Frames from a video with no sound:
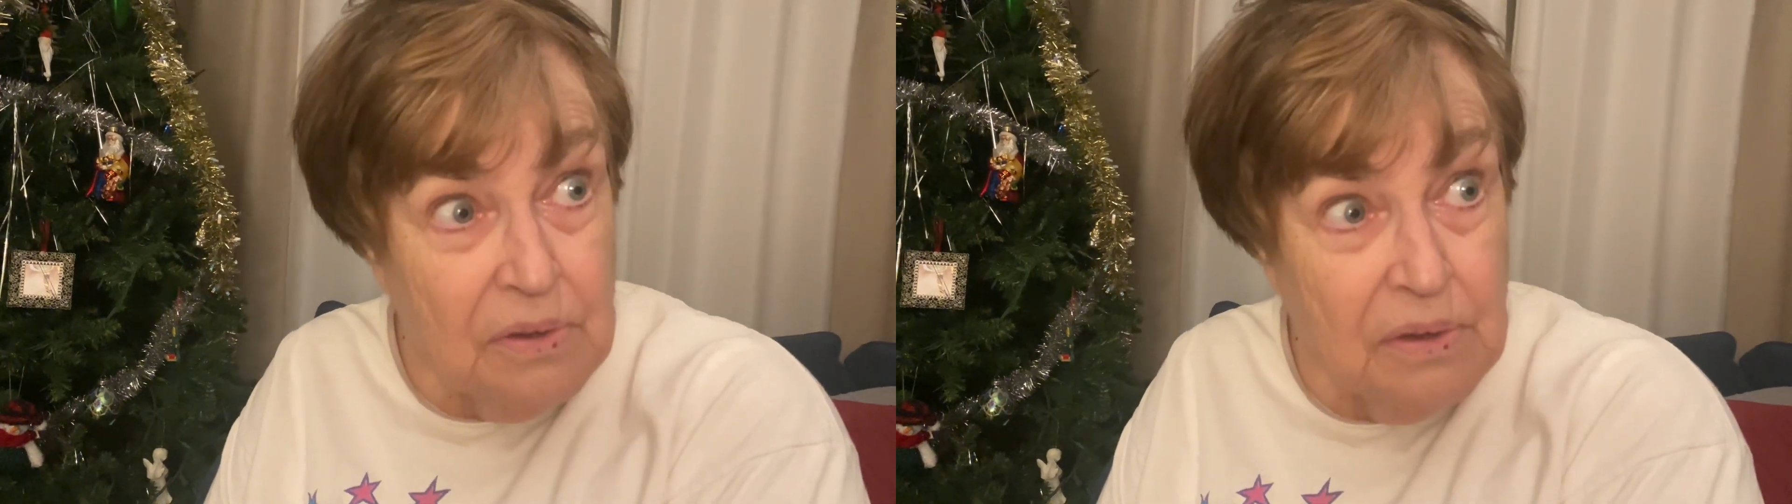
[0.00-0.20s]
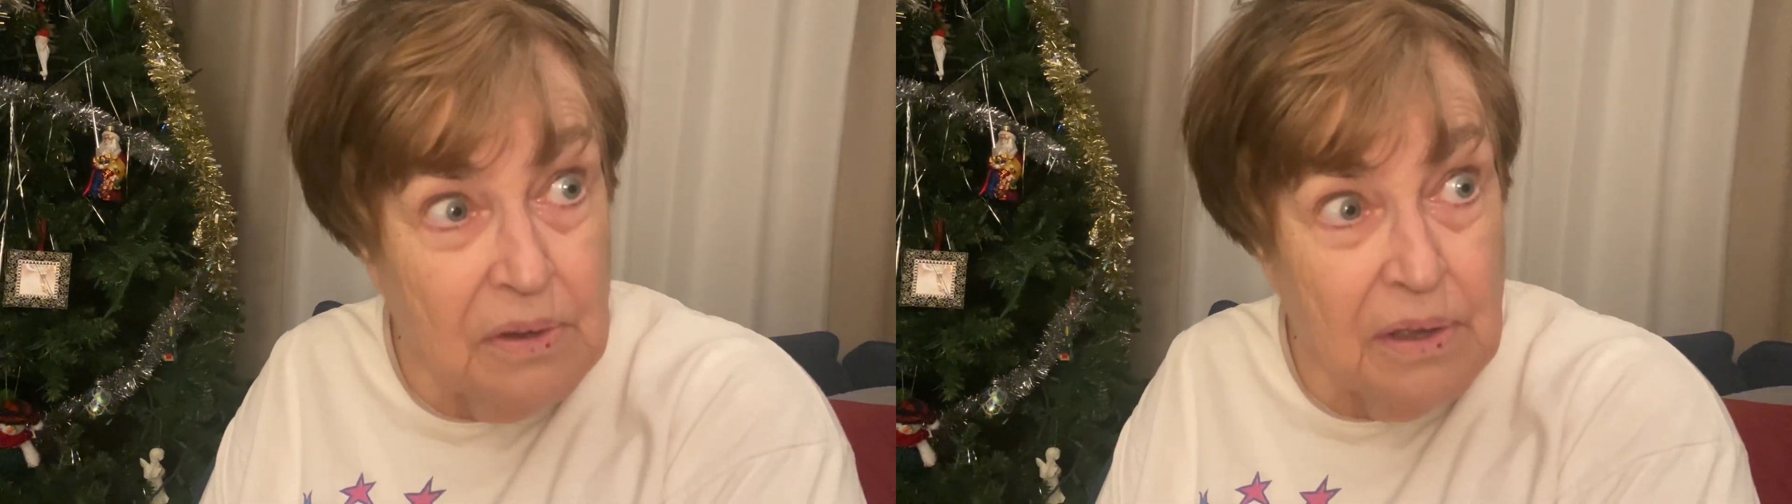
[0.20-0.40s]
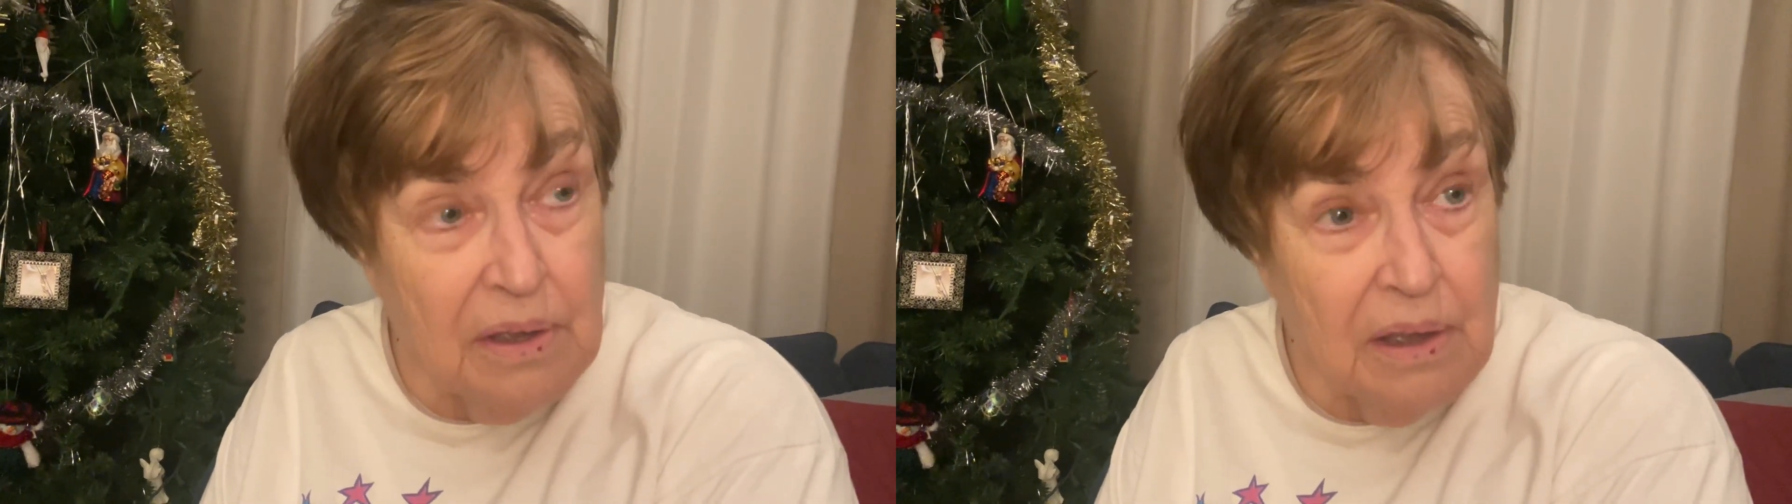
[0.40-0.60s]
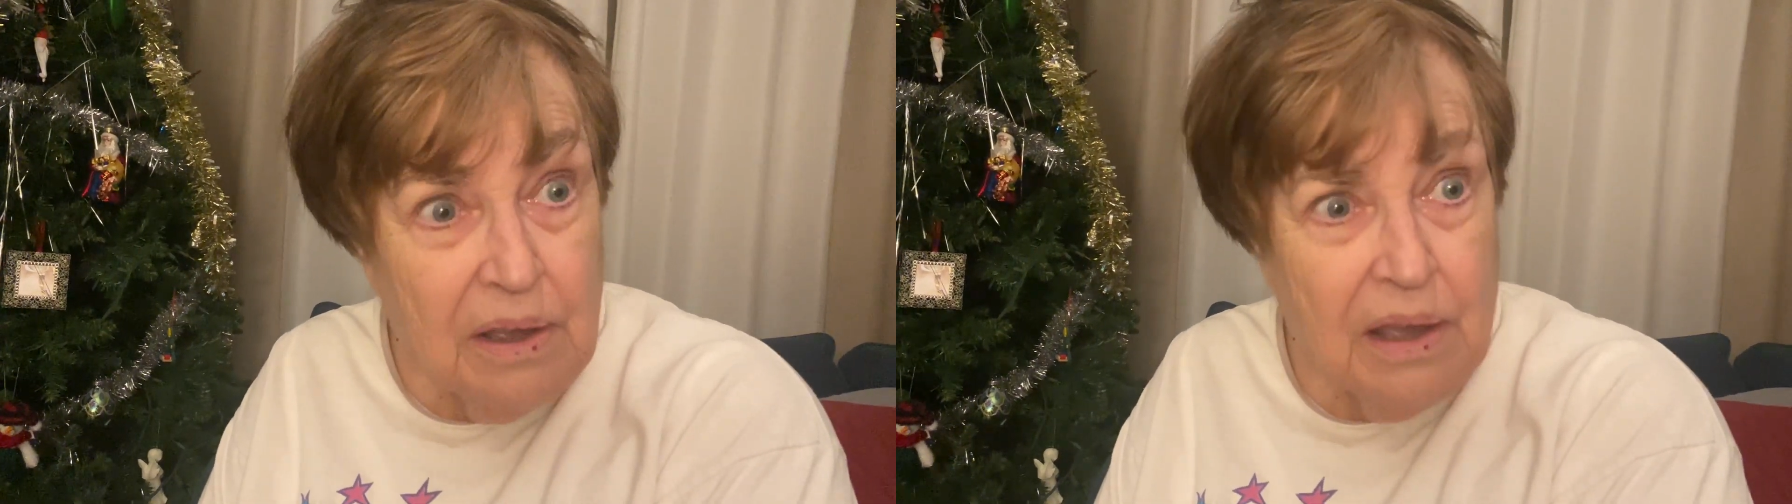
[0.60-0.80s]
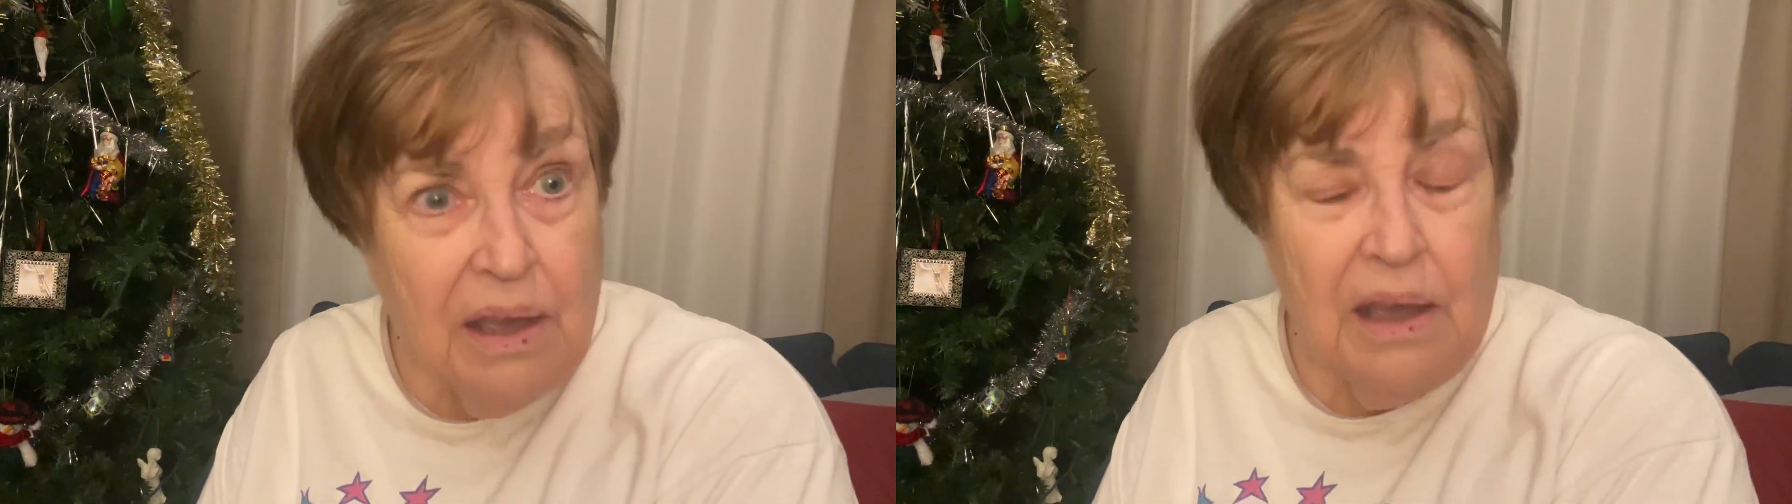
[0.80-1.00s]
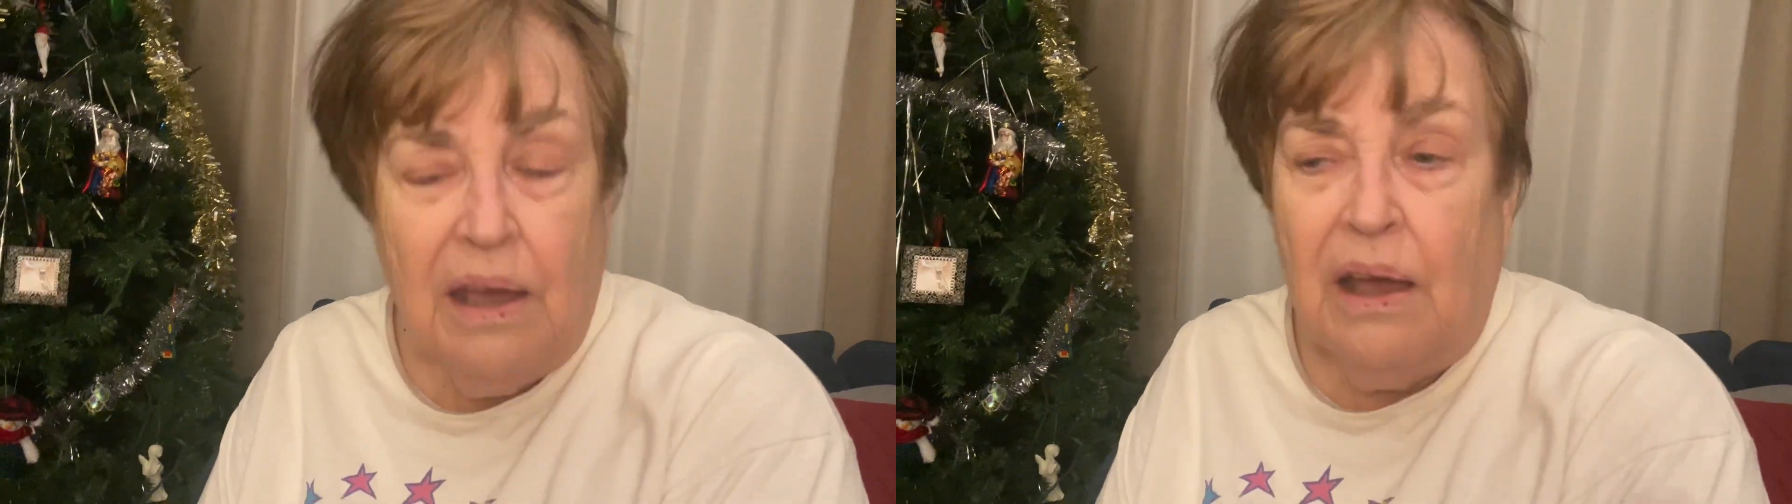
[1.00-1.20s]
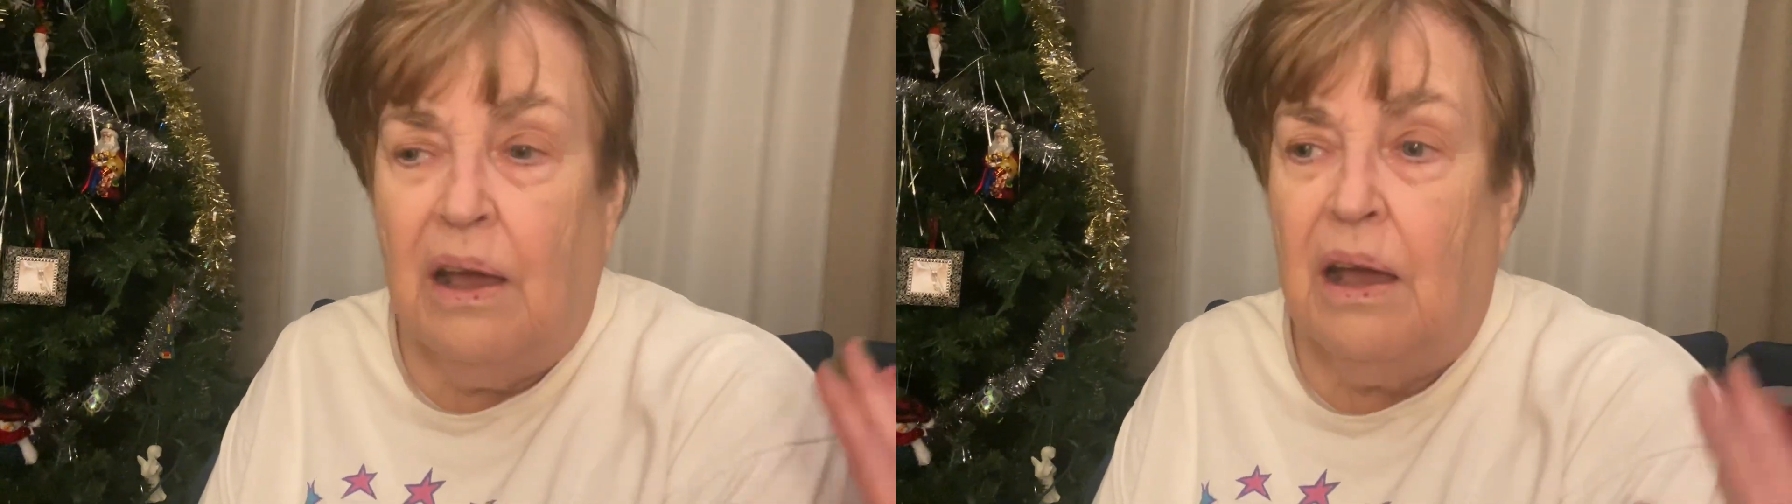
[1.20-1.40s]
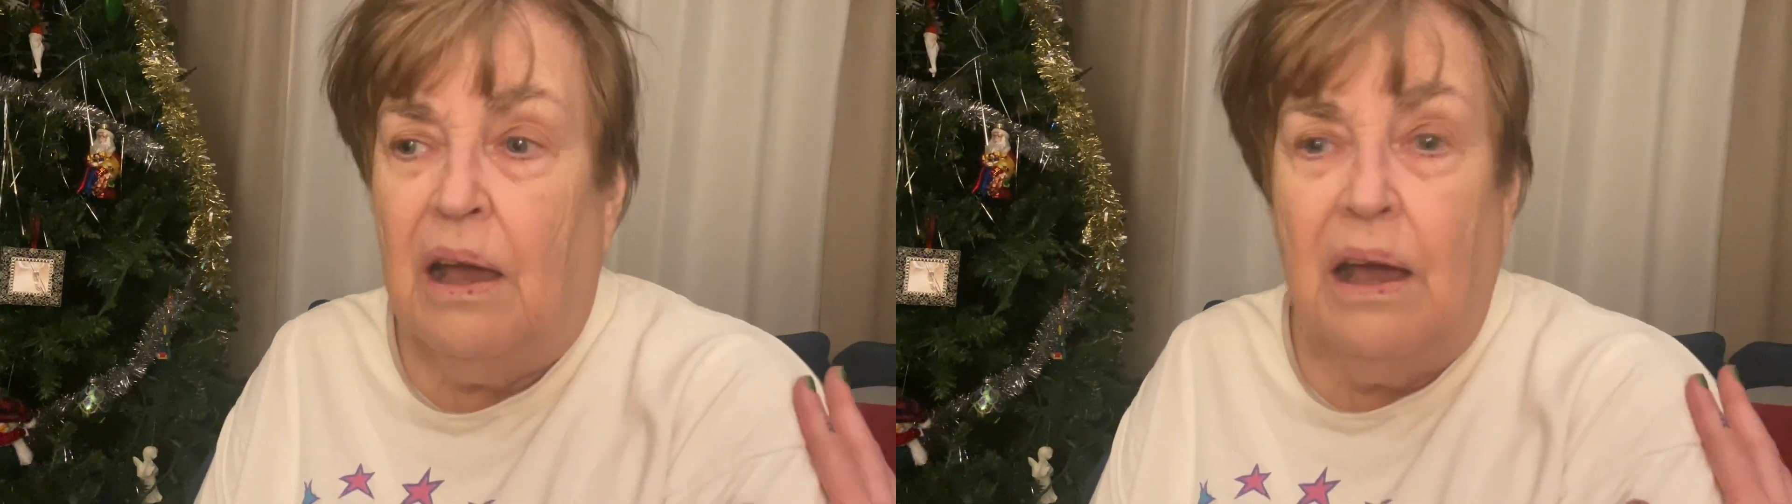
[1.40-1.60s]
Mm
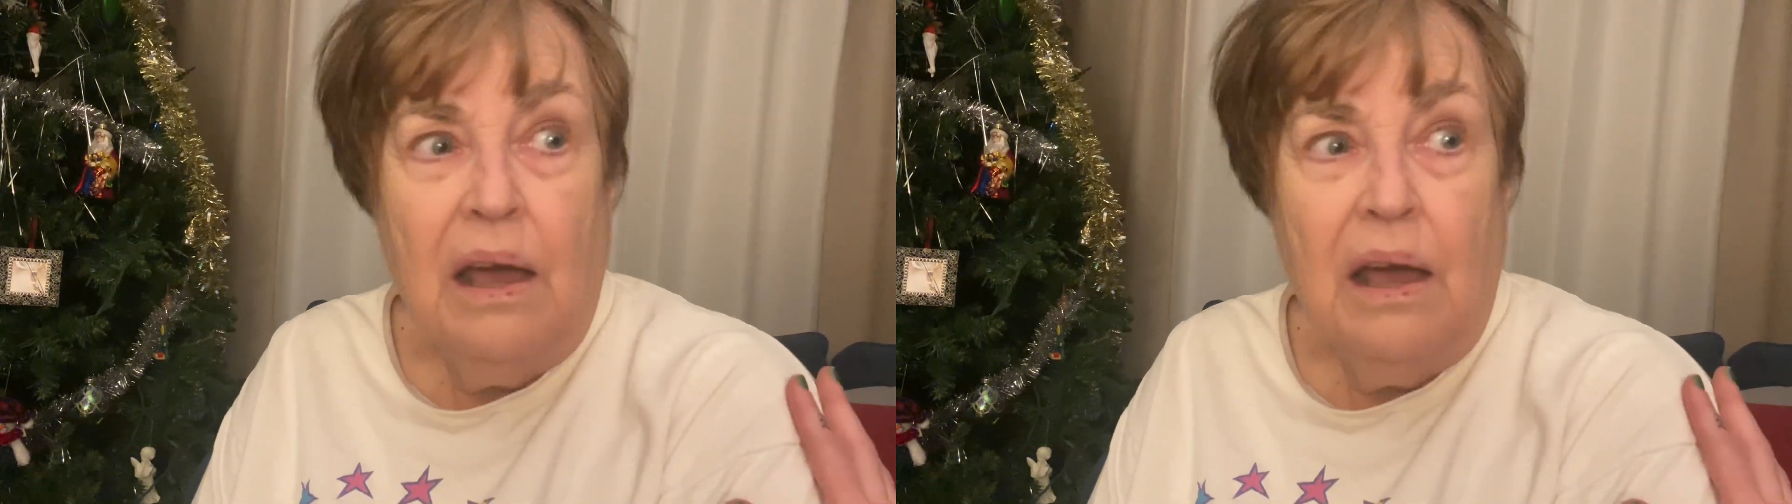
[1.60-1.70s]
Dana,